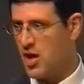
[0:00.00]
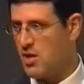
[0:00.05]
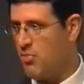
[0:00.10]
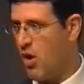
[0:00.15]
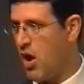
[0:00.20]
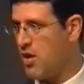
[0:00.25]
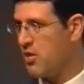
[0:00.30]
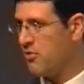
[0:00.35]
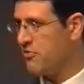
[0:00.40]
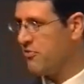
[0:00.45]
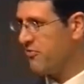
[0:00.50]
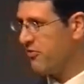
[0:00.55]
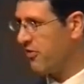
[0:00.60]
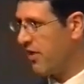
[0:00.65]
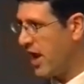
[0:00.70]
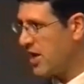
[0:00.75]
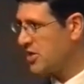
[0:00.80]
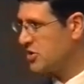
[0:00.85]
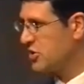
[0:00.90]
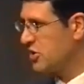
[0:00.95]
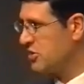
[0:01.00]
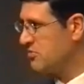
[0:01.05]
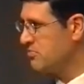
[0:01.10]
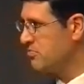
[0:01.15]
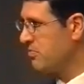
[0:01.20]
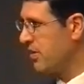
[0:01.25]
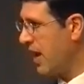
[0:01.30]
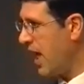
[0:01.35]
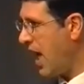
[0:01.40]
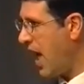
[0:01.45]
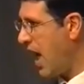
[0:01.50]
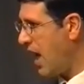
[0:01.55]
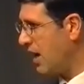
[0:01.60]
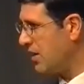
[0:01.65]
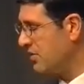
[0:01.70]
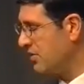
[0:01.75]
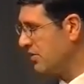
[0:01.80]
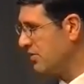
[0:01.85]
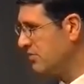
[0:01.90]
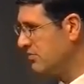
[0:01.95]
by the flesh and
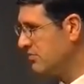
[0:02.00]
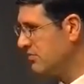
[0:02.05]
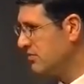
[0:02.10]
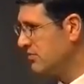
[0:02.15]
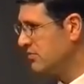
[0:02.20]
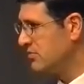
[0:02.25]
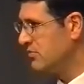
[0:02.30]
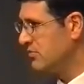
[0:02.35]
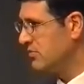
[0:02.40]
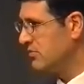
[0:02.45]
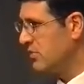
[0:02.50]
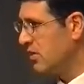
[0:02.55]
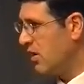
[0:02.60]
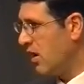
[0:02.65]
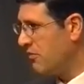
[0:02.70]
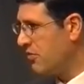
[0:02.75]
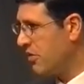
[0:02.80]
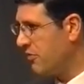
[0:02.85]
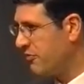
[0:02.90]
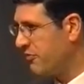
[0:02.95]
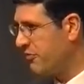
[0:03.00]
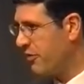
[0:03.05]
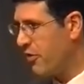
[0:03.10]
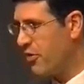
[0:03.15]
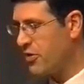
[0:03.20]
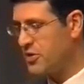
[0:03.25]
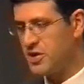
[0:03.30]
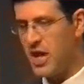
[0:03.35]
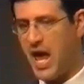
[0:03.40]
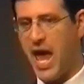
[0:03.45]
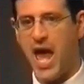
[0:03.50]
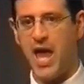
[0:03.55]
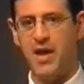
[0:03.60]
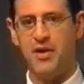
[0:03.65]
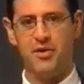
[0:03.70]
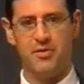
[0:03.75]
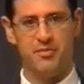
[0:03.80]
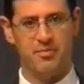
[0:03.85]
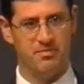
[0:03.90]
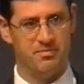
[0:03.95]
blood of the first
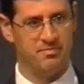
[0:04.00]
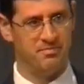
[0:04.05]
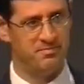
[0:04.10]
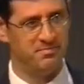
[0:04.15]
Adam.